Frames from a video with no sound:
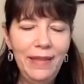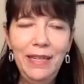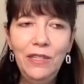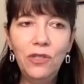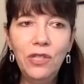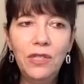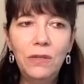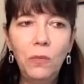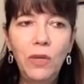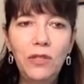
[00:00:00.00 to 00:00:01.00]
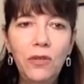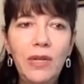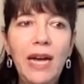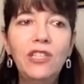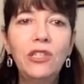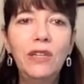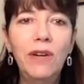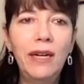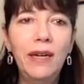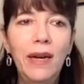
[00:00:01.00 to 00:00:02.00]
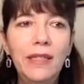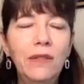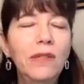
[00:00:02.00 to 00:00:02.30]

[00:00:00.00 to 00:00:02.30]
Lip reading: And these are just ones that are nationally recognized.